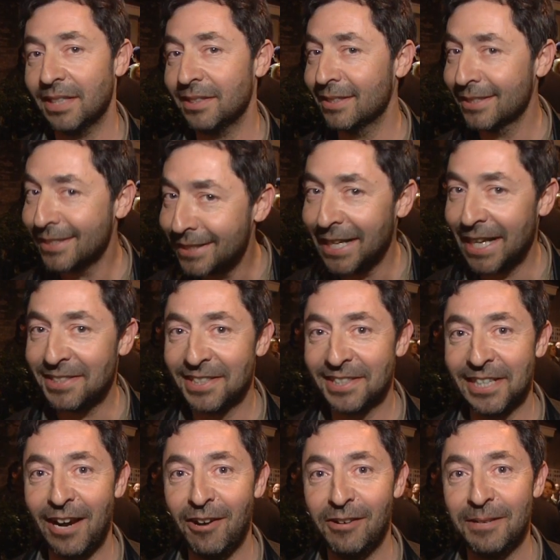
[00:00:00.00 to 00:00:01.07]
doesn't
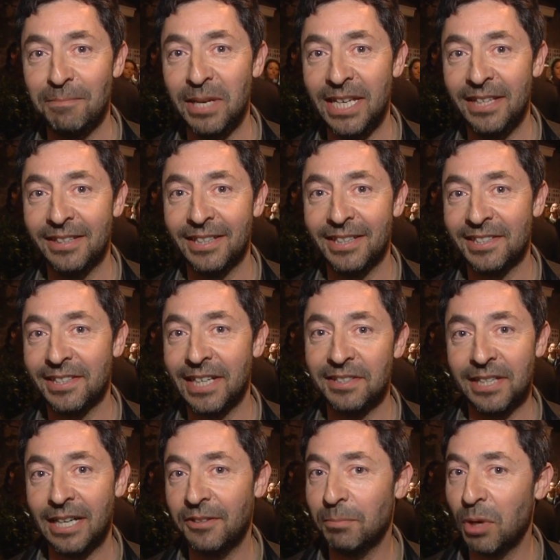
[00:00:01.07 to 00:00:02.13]
necessarily mean that it's
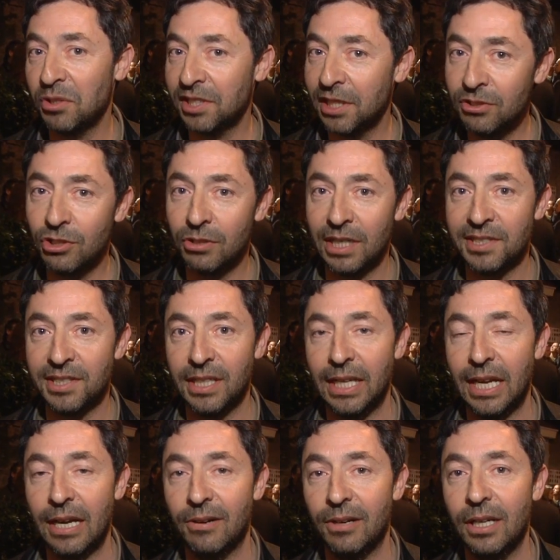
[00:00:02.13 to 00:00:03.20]
necessarily the most interesting
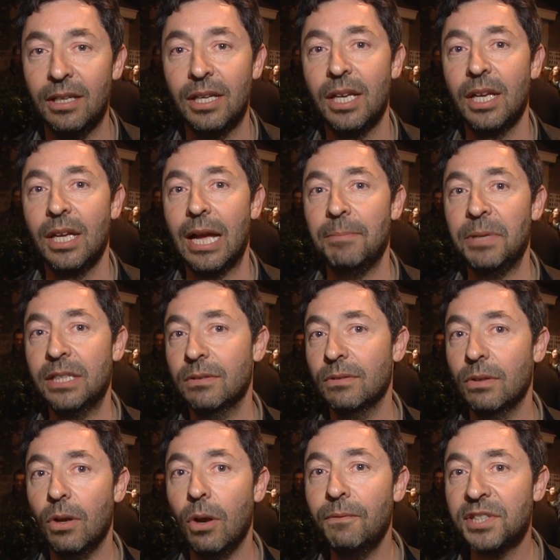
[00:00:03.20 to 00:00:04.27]
area. I mean,
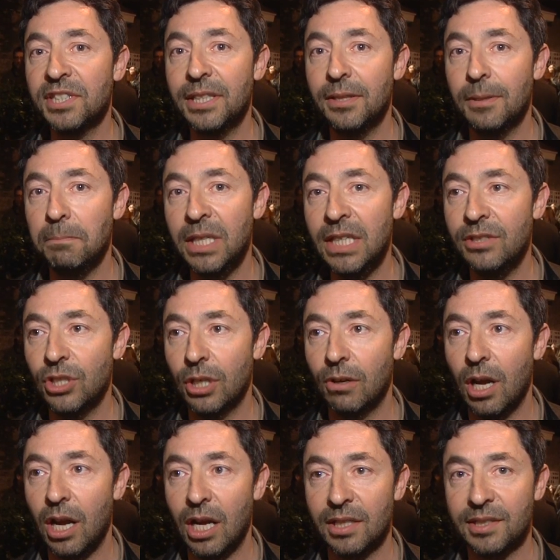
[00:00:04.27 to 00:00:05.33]
obviously the media
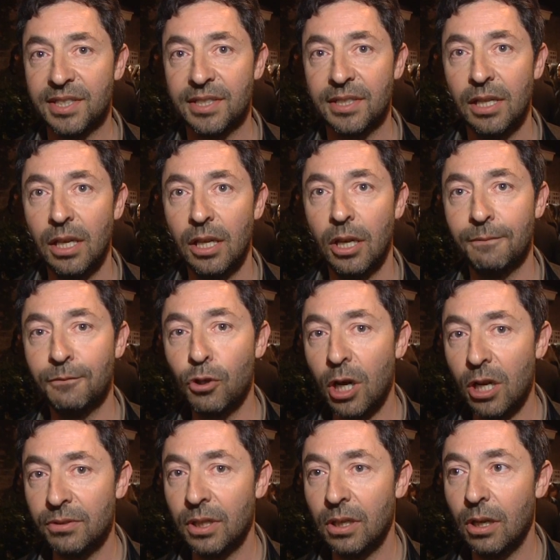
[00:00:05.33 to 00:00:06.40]
arts have
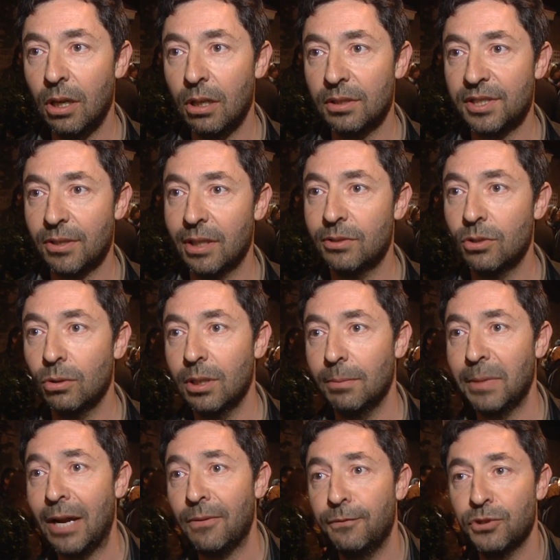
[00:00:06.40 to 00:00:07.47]
grown a lot, so I talk
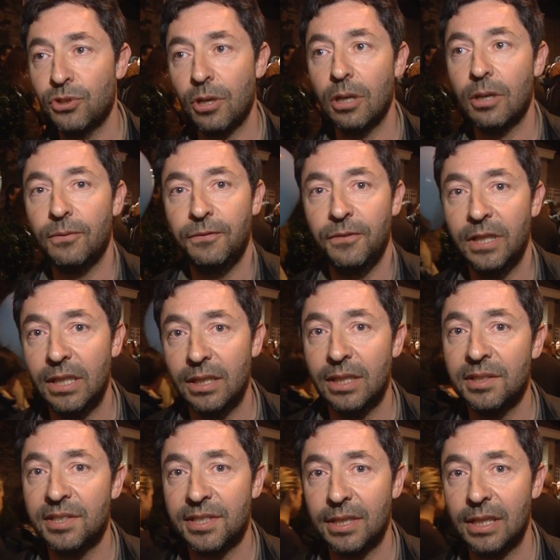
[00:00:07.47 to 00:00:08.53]
about photography and
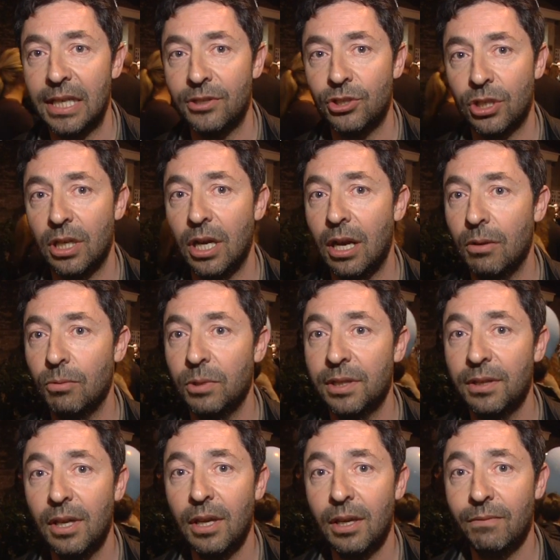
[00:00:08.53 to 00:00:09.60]
installation art with
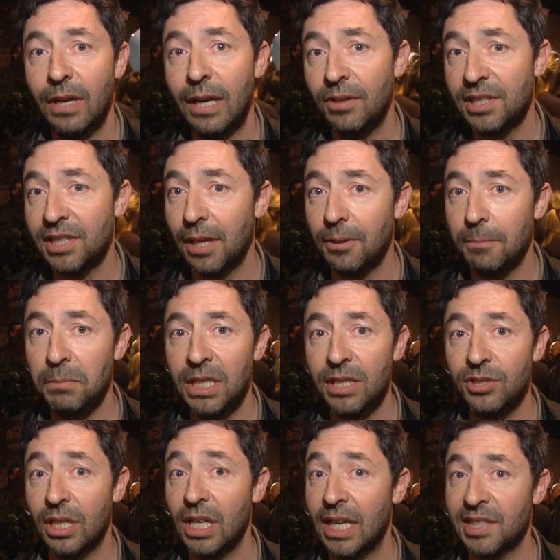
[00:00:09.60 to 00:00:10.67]
various other
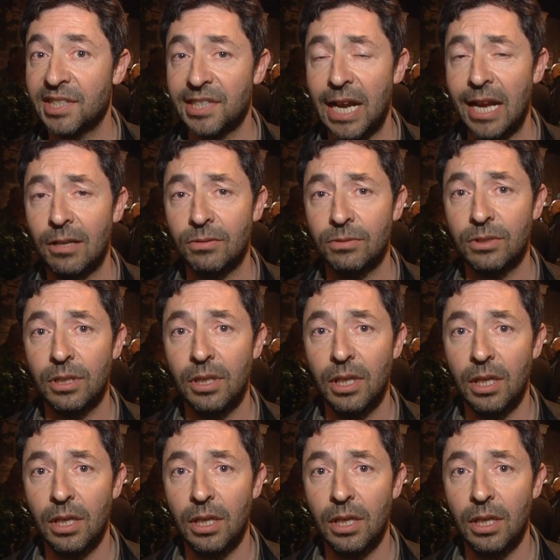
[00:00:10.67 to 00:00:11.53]
media like sound,